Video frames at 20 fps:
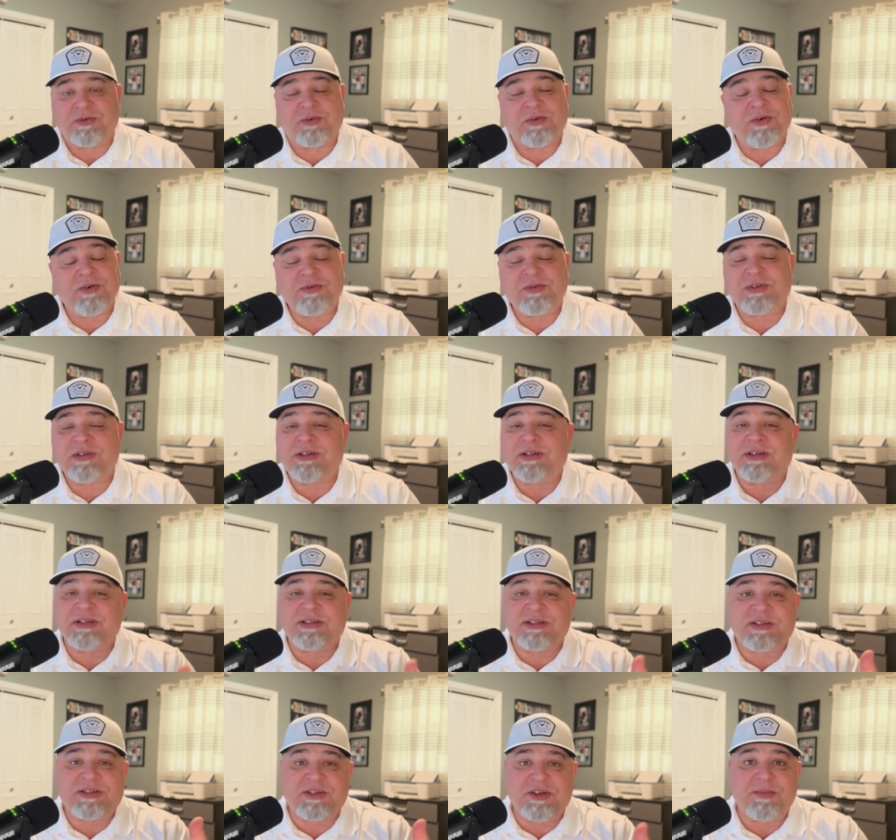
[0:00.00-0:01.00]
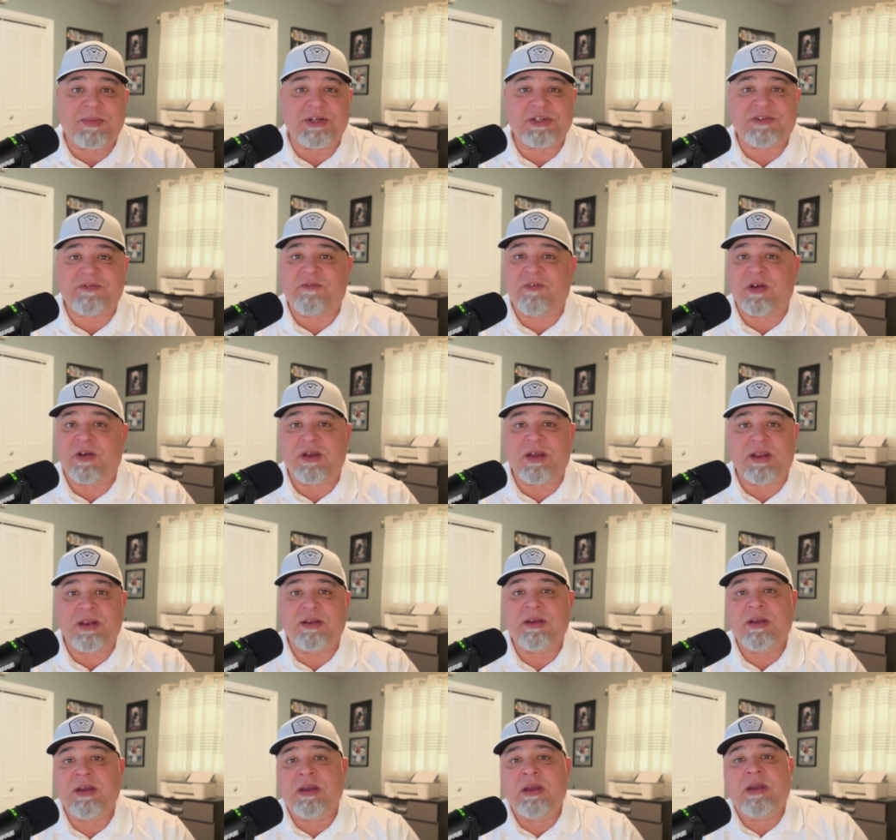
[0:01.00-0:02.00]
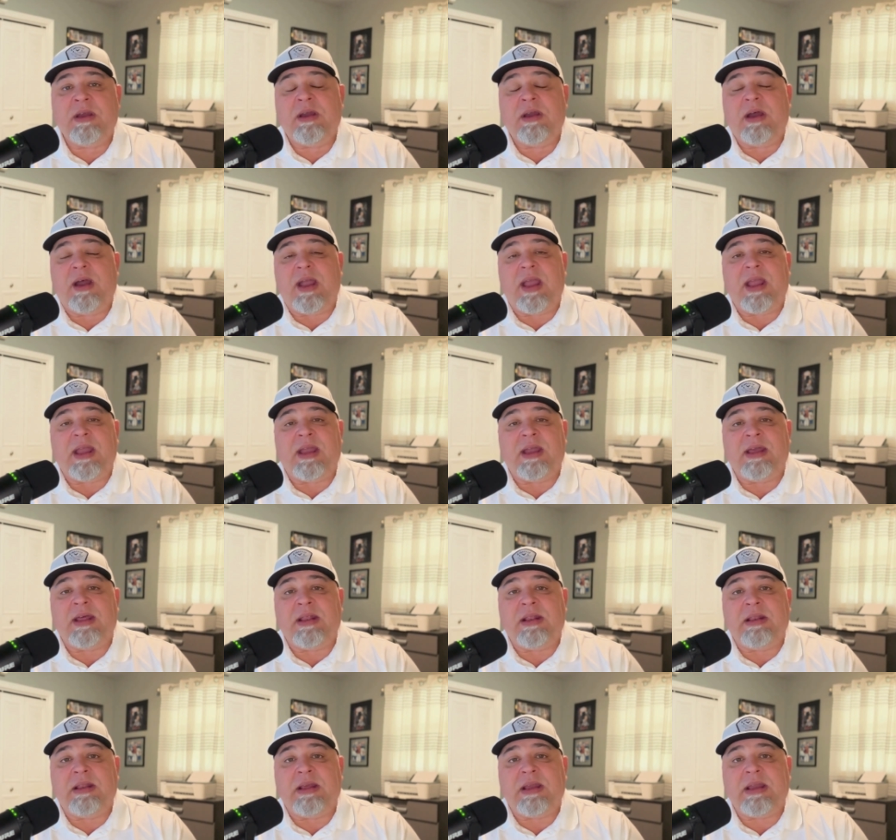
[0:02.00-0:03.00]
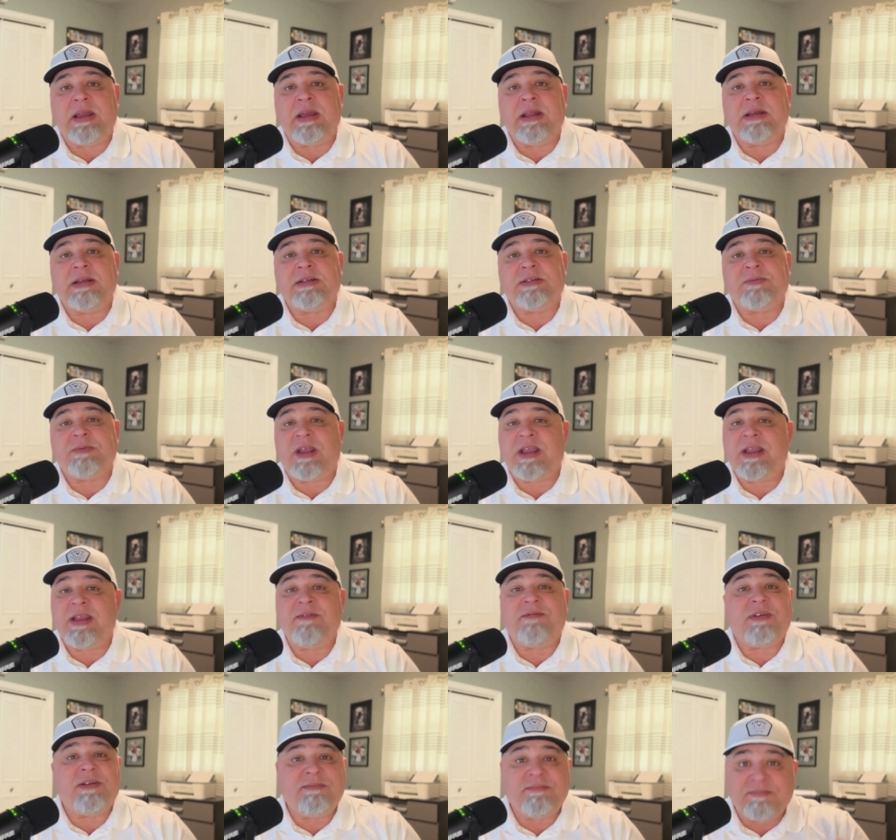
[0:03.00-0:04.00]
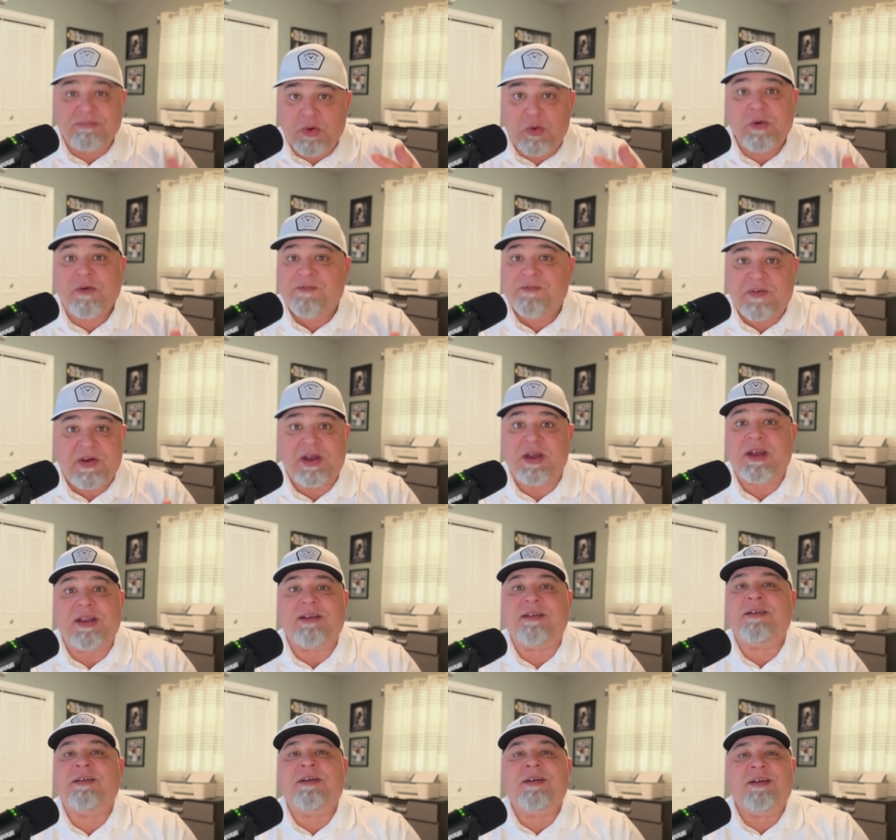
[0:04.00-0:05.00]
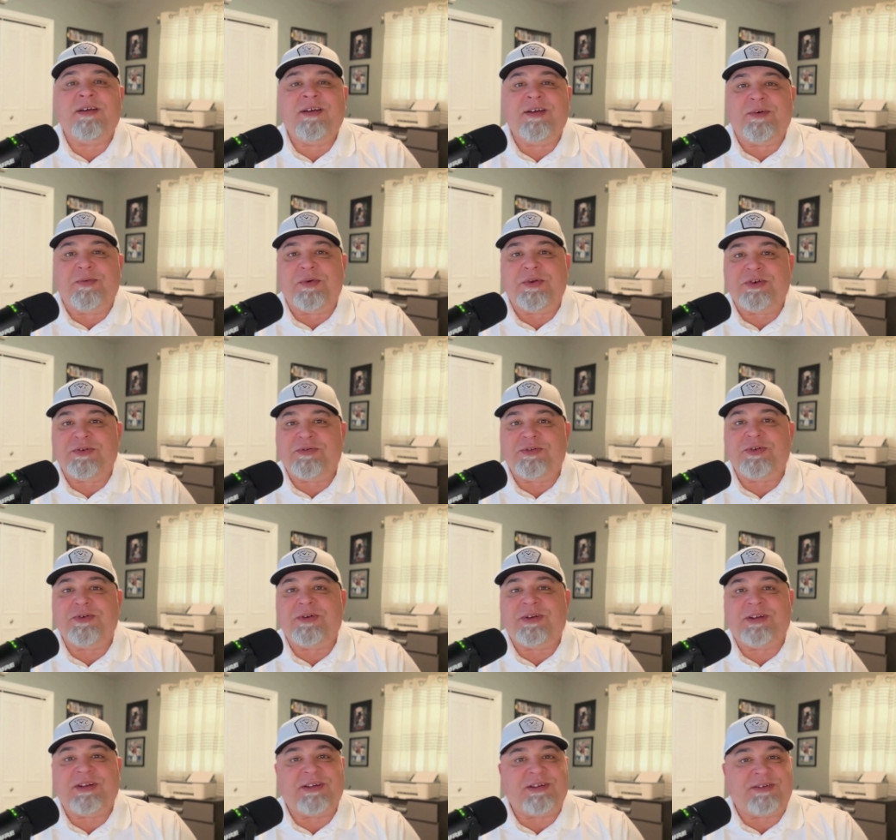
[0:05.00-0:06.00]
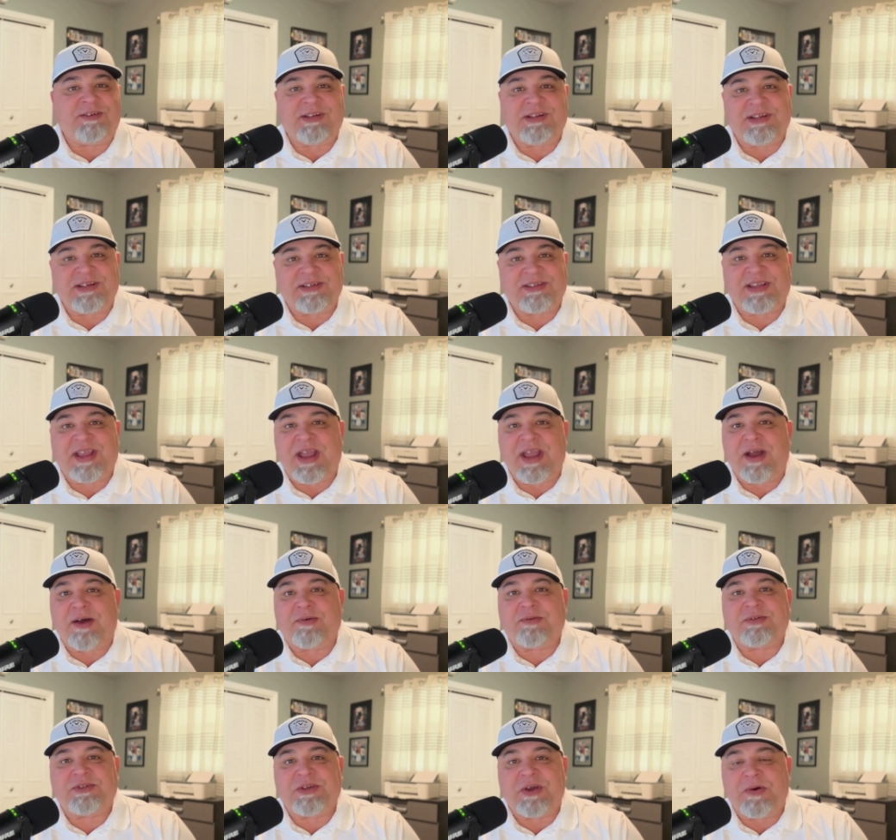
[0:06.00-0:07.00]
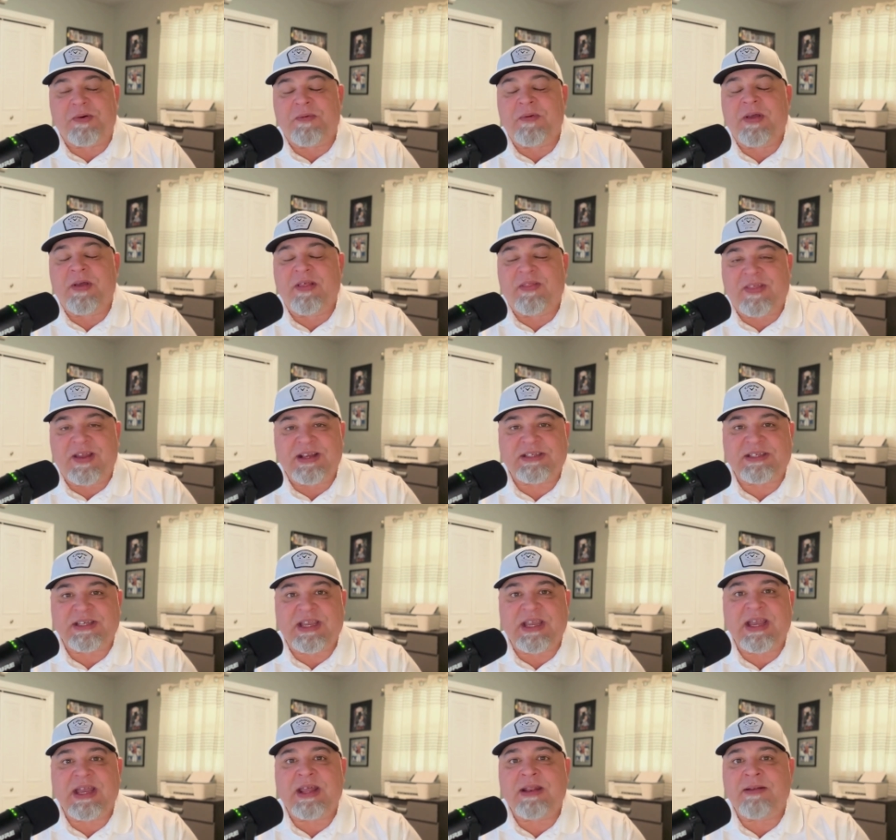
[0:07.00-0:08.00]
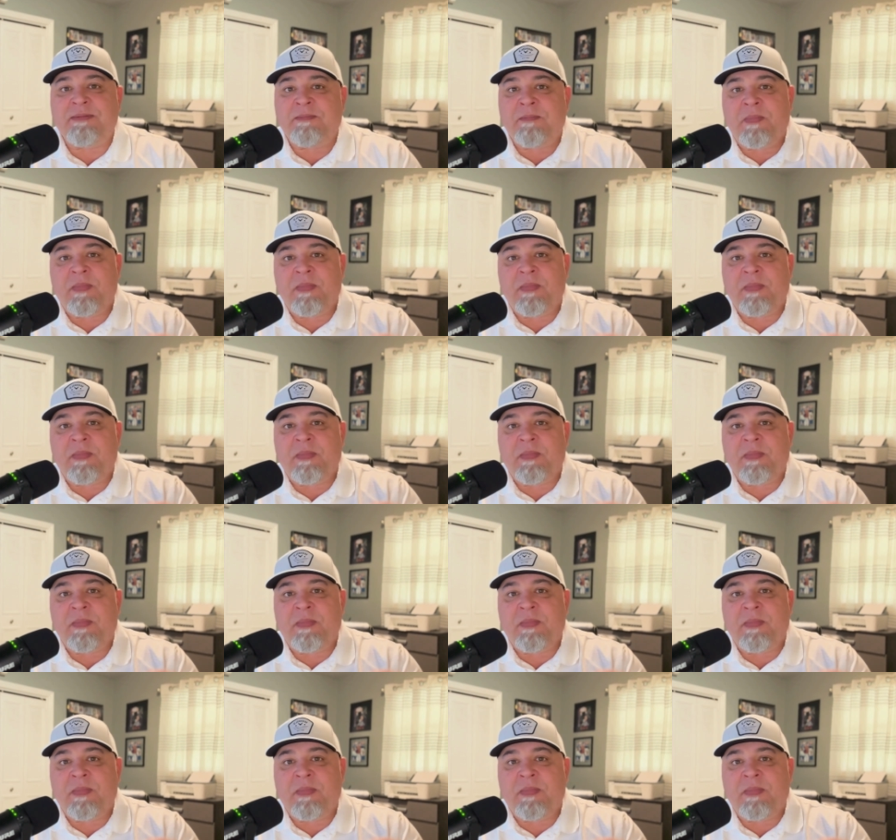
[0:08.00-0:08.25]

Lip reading: Cruising is so much fun, and it is even more fun when you're doing it on a discount. So thanks again.